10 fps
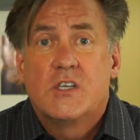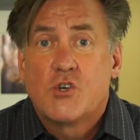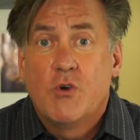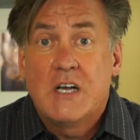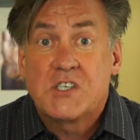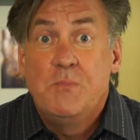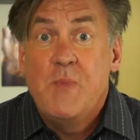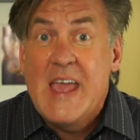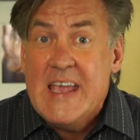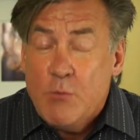Trust
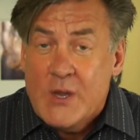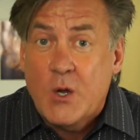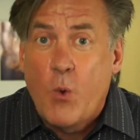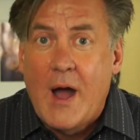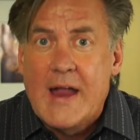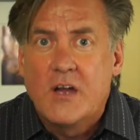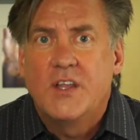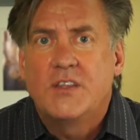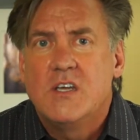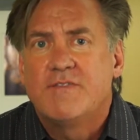may
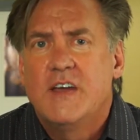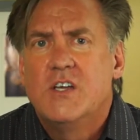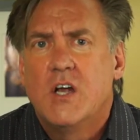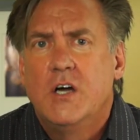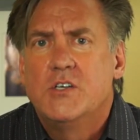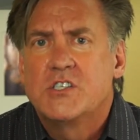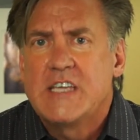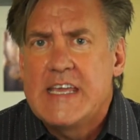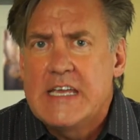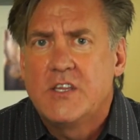require that the offender
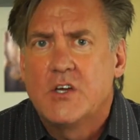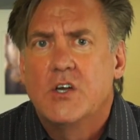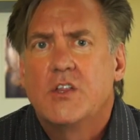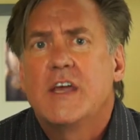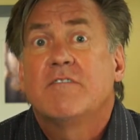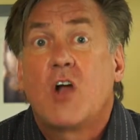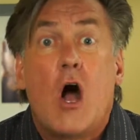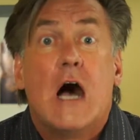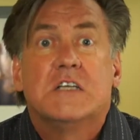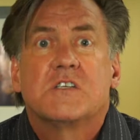understand the hurt they have
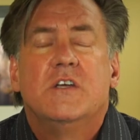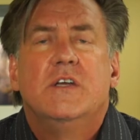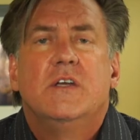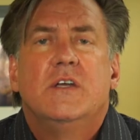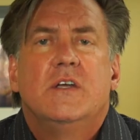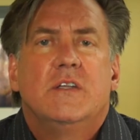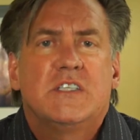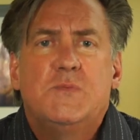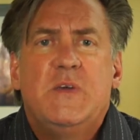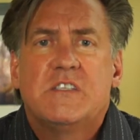caused.
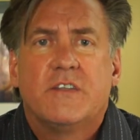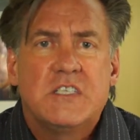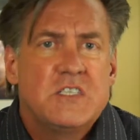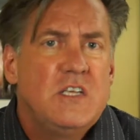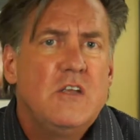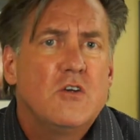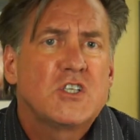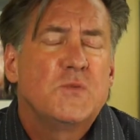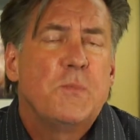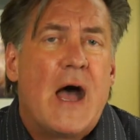This means listening to
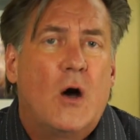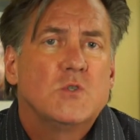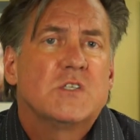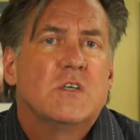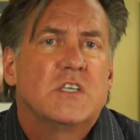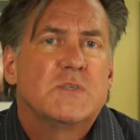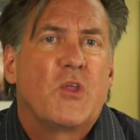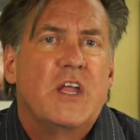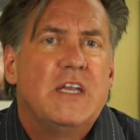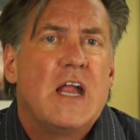your spouse
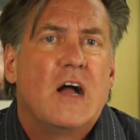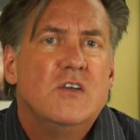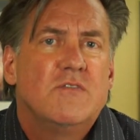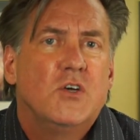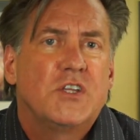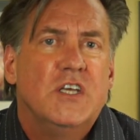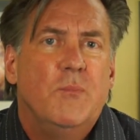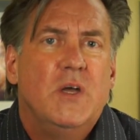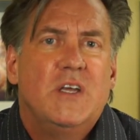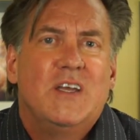explaining how you've hurt them.